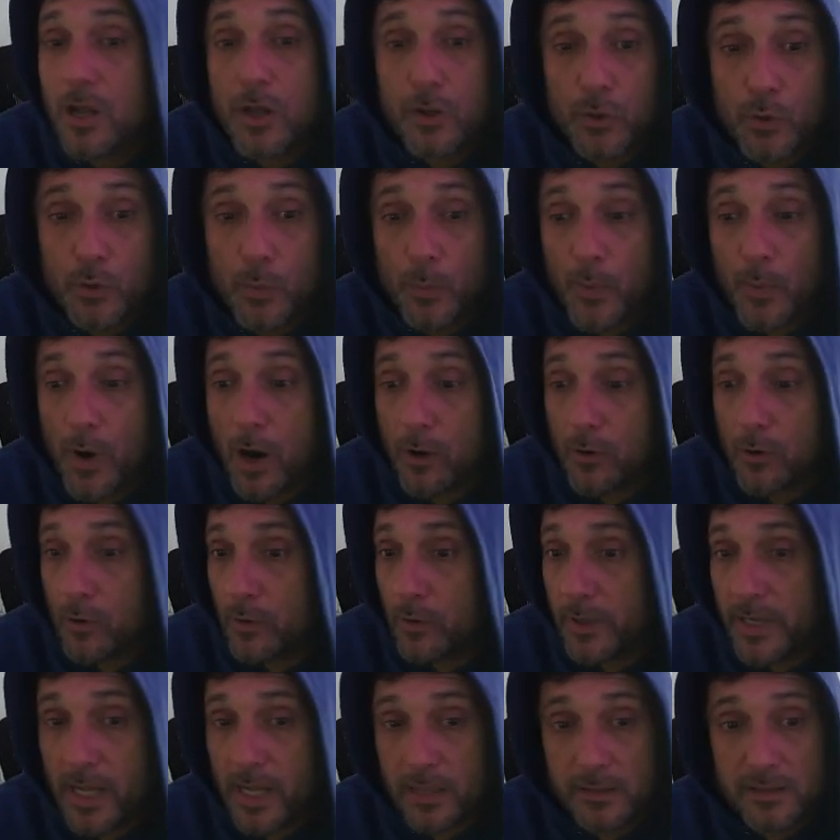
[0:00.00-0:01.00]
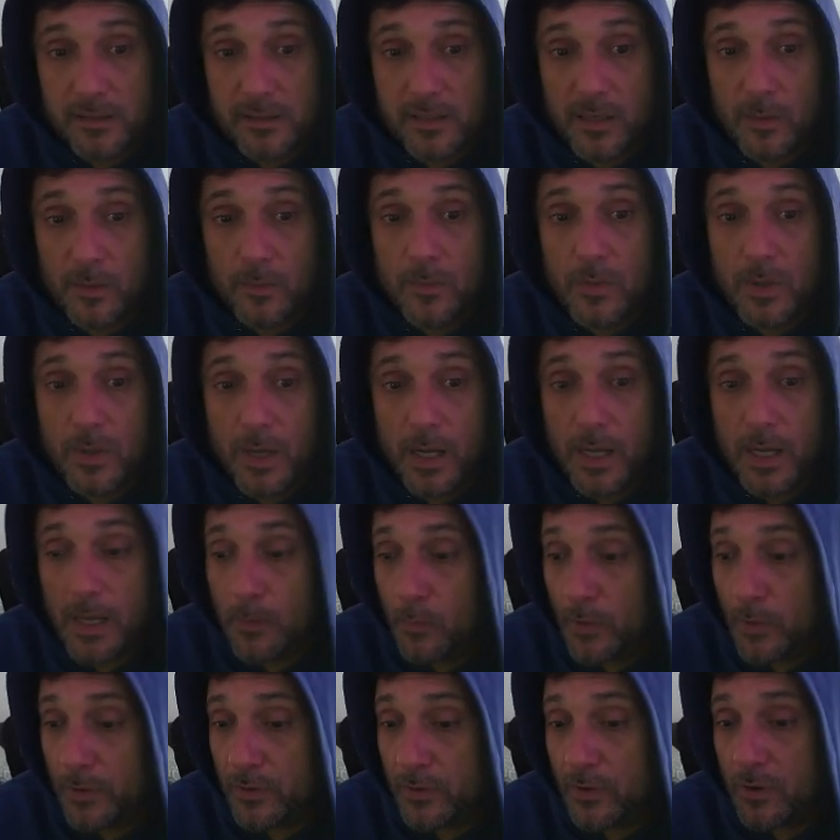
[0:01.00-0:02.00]
You borrow against them
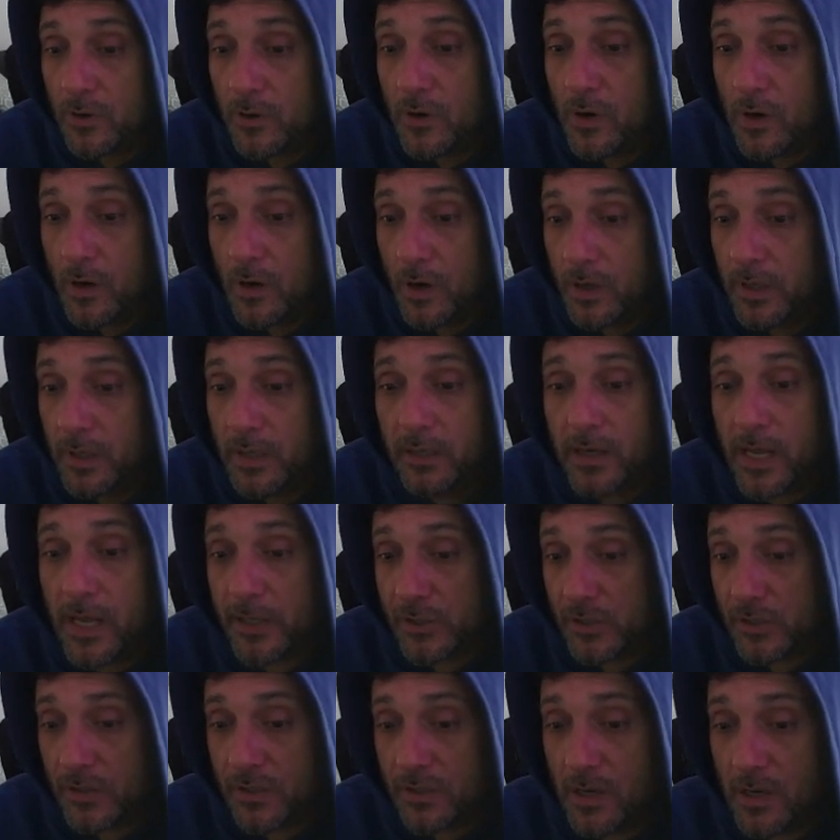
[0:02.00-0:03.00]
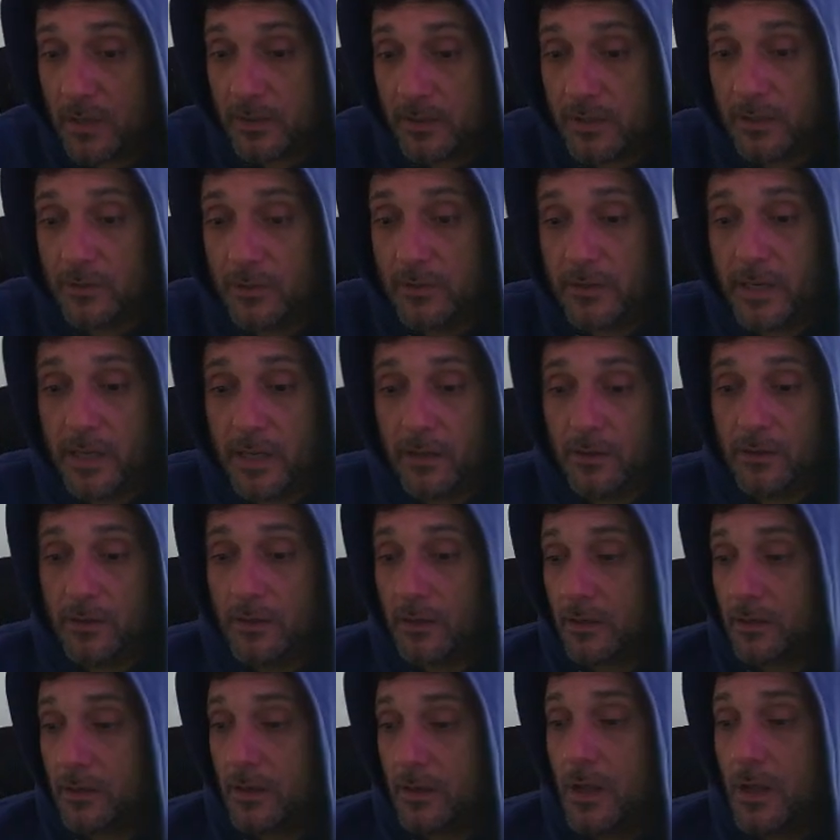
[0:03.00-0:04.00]
with your card. And I just got it the other day.
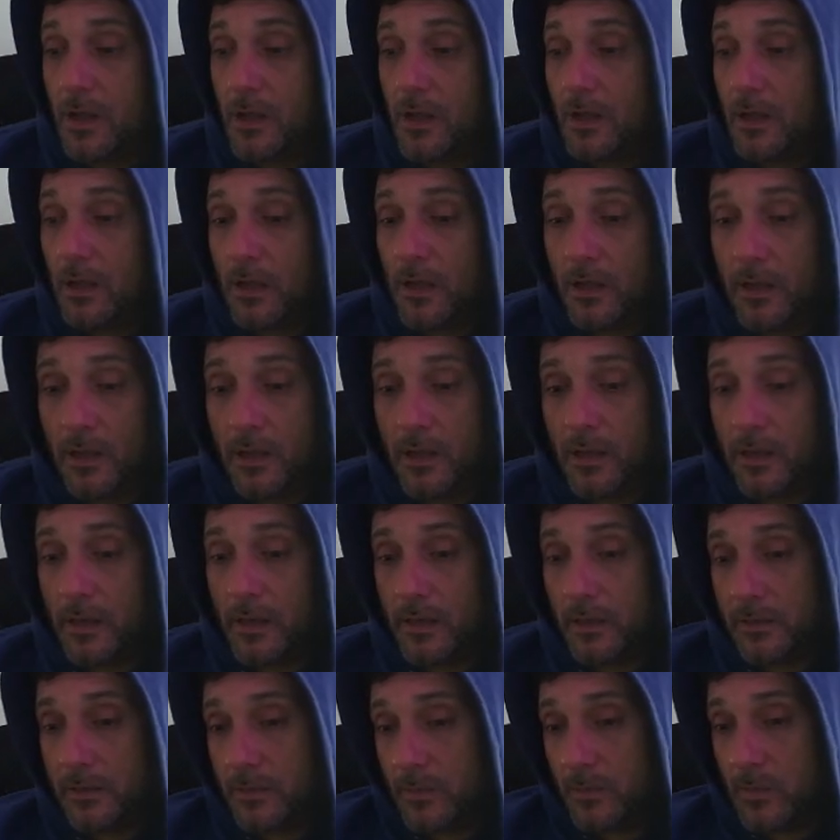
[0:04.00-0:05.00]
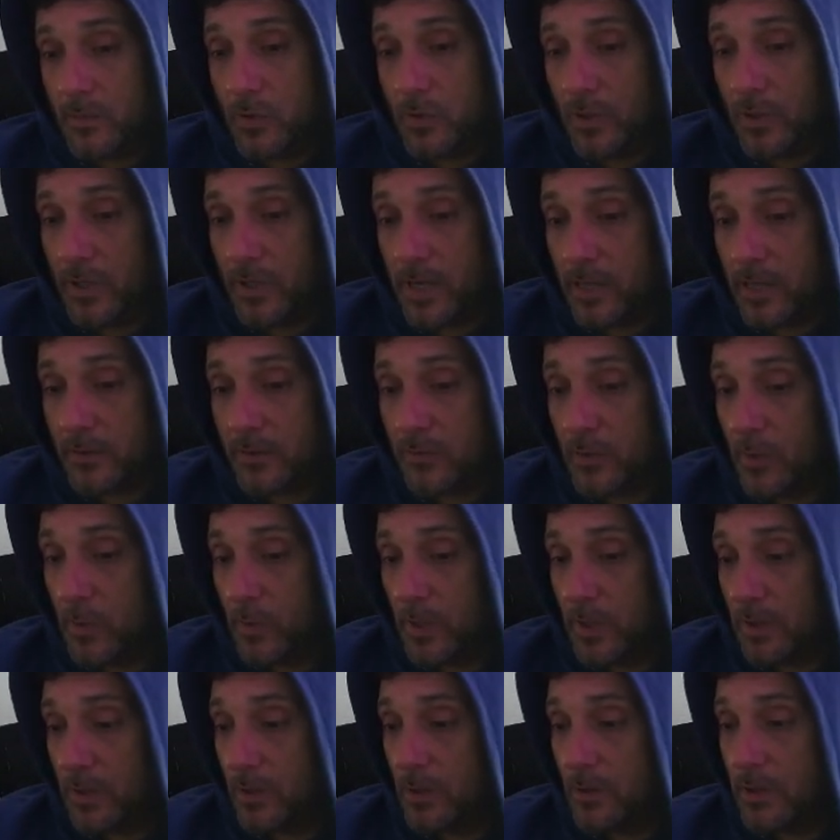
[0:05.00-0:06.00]
Look, I got some DoorDash from
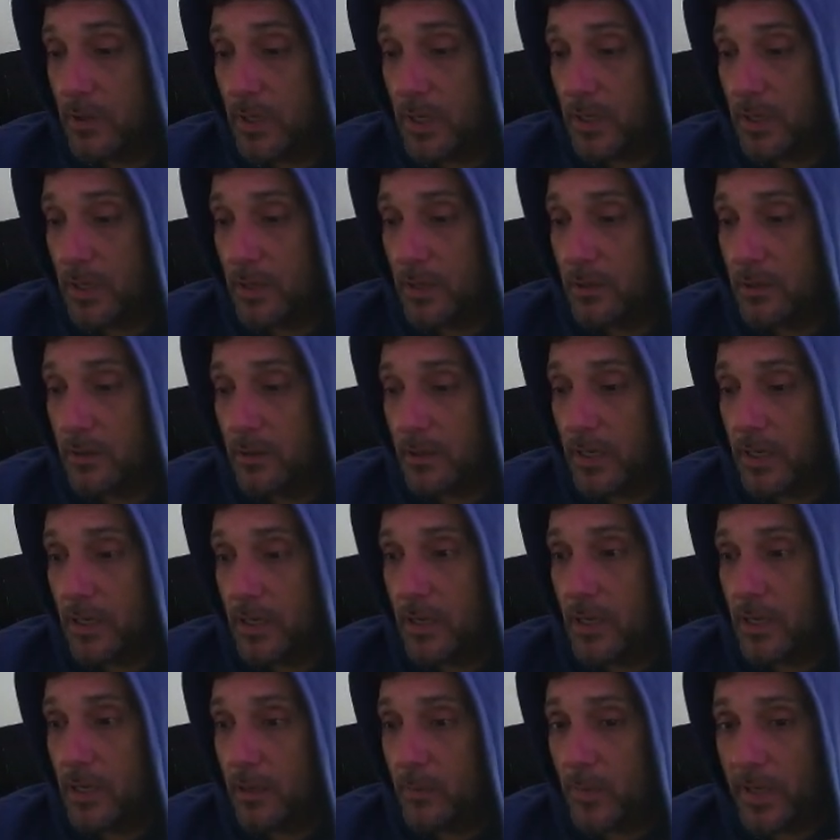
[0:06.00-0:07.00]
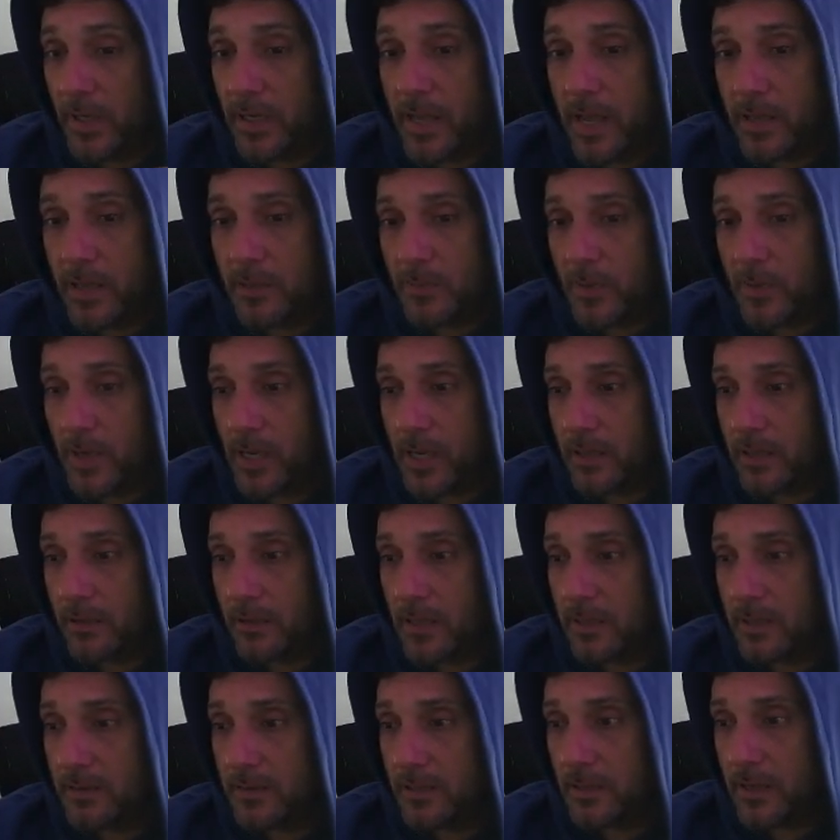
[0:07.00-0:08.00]
it. Okay. I got my cash back.
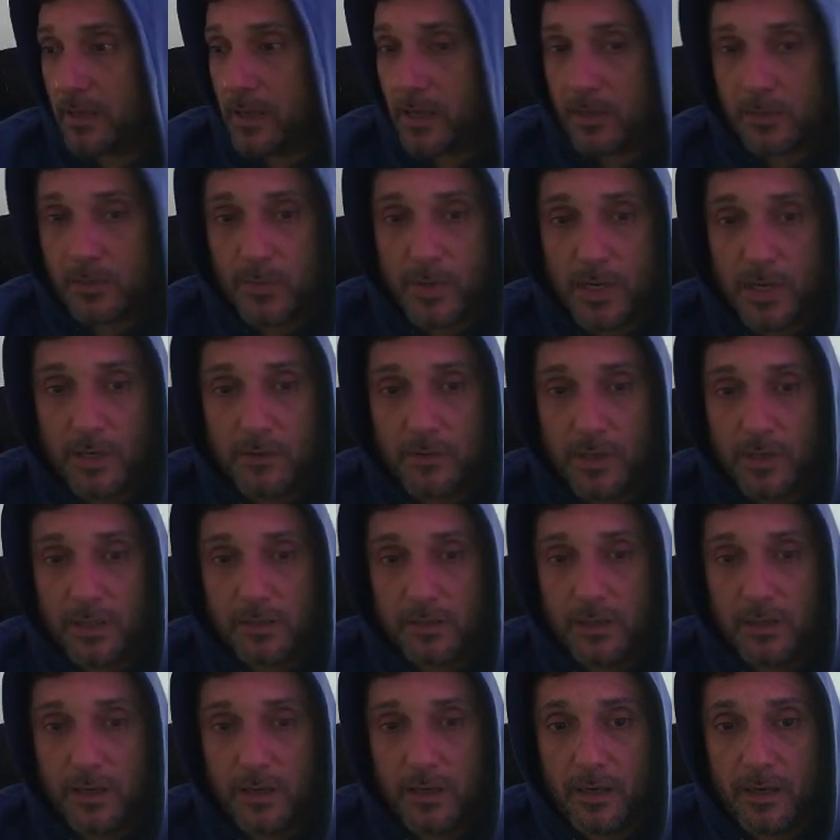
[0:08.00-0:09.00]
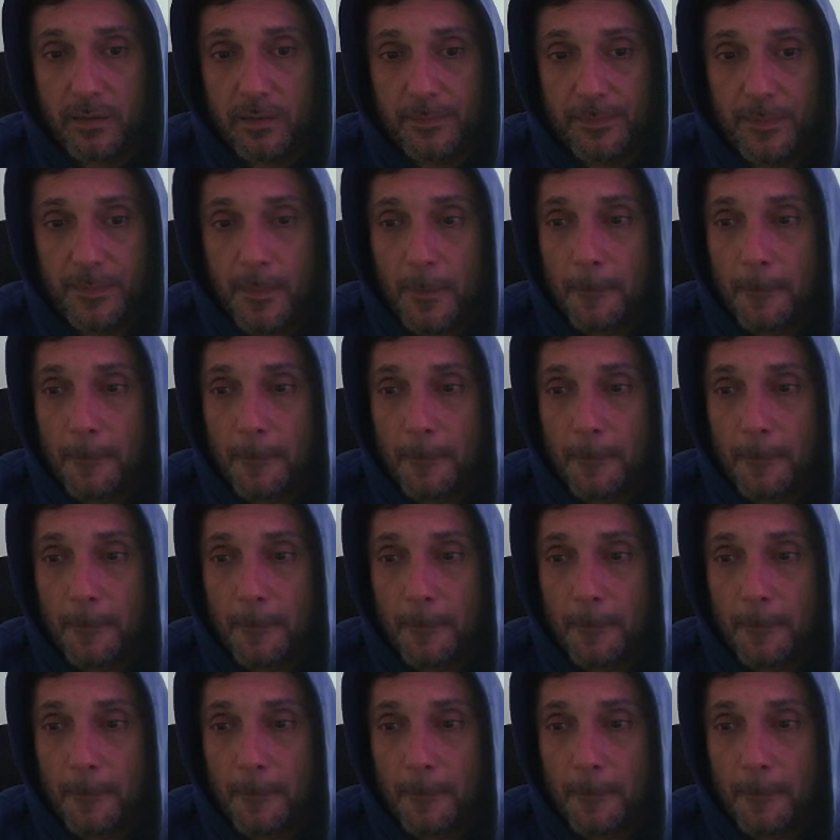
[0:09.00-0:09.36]
That's the cash back right there.